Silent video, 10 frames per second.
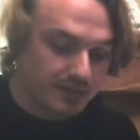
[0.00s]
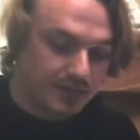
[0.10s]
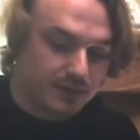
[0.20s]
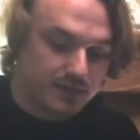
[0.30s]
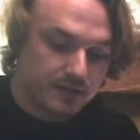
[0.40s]

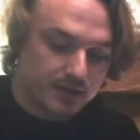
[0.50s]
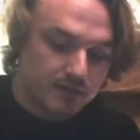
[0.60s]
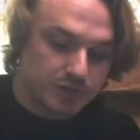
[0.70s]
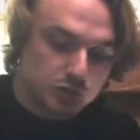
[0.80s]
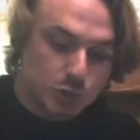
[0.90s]
leather
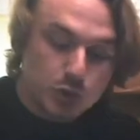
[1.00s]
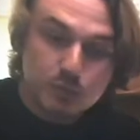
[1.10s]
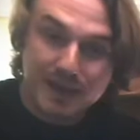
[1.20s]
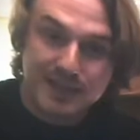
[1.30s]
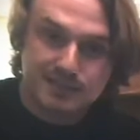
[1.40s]
for 2
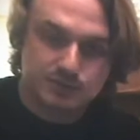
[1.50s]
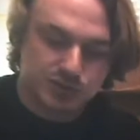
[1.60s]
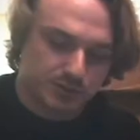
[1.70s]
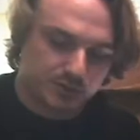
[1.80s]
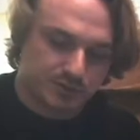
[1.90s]
pairs of
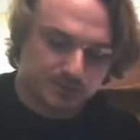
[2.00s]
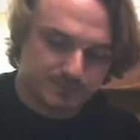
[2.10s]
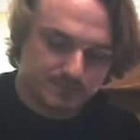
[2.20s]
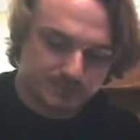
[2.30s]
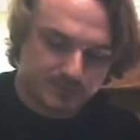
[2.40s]
shoes.
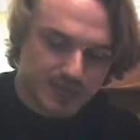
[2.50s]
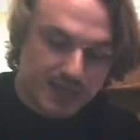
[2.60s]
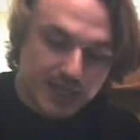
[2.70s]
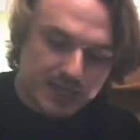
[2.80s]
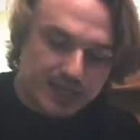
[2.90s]

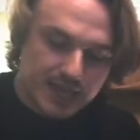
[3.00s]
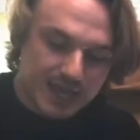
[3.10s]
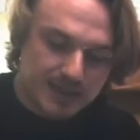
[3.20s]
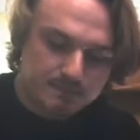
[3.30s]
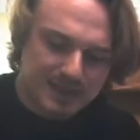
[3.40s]
He
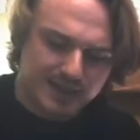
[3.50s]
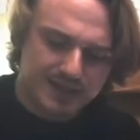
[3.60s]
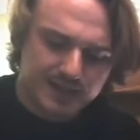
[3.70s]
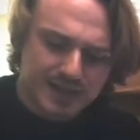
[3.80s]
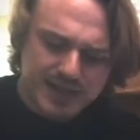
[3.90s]
came
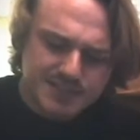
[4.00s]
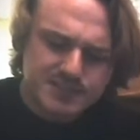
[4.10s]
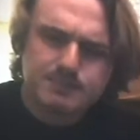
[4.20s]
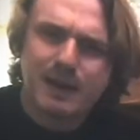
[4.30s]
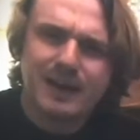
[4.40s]
back,
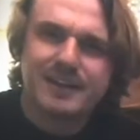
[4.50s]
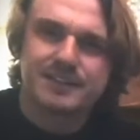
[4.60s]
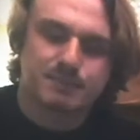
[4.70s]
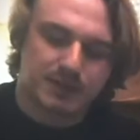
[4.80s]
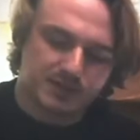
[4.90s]

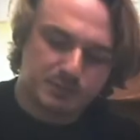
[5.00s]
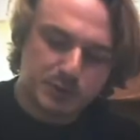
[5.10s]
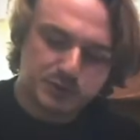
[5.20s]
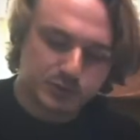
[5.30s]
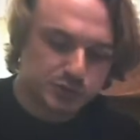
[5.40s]
inspired by the
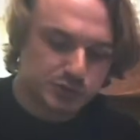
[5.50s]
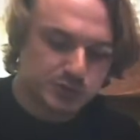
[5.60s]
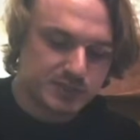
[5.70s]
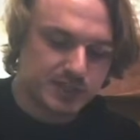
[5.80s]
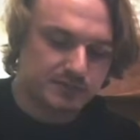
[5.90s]
beautiful
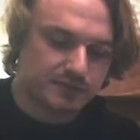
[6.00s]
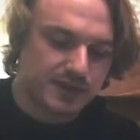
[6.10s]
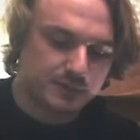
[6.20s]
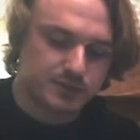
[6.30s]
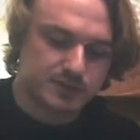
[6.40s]
shoes he had
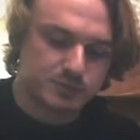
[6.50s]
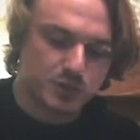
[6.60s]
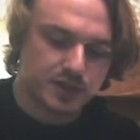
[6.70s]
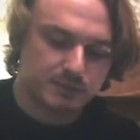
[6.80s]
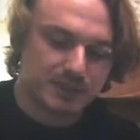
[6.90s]
found on his
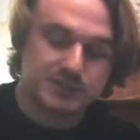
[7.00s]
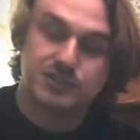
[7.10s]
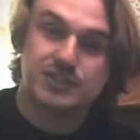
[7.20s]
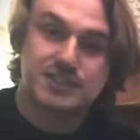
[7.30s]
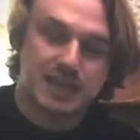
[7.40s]
workbench
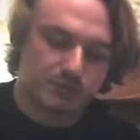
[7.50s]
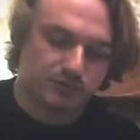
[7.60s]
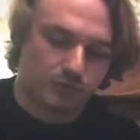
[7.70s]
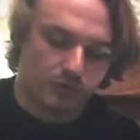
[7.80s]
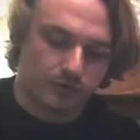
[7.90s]
the day
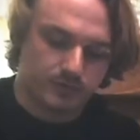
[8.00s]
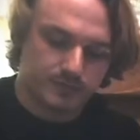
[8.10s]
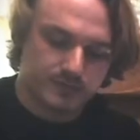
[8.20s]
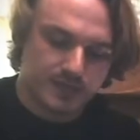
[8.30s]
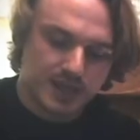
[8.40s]
before,
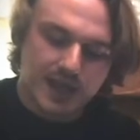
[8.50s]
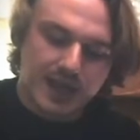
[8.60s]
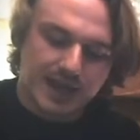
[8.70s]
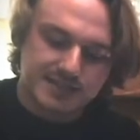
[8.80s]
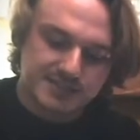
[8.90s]

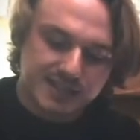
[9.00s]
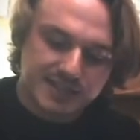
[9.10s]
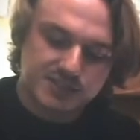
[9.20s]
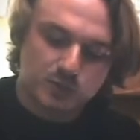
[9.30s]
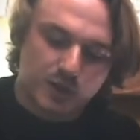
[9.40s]
and
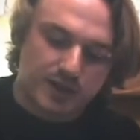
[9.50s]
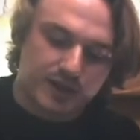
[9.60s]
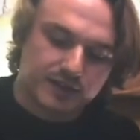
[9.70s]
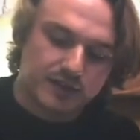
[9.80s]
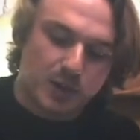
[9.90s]
set to
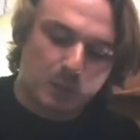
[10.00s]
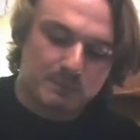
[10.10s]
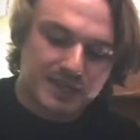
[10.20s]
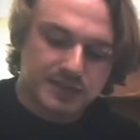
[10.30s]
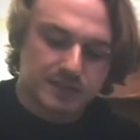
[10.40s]
work on
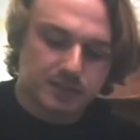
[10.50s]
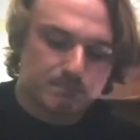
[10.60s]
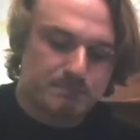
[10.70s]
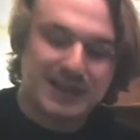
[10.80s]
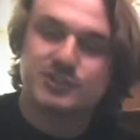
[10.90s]
making the
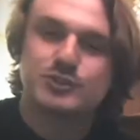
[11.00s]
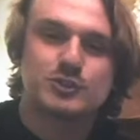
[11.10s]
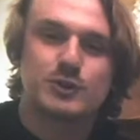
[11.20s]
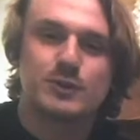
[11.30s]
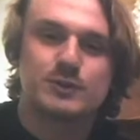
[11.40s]
best
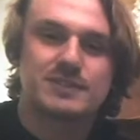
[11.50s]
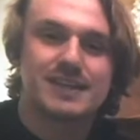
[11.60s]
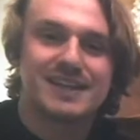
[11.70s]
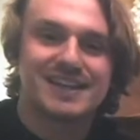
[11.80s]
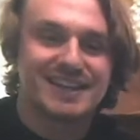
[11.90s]
shoes
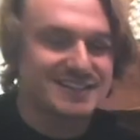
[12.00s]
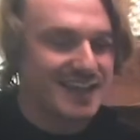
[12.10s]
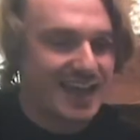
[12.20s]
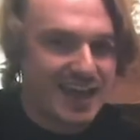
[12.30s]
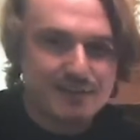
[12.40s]
he had
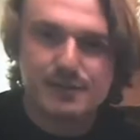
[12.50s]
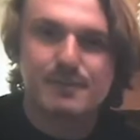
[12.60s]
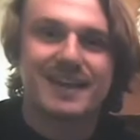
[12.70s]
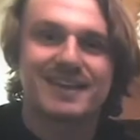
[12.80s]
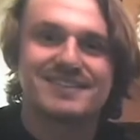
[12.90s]
ever
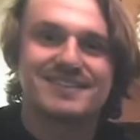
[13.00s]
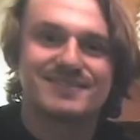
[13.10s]
made.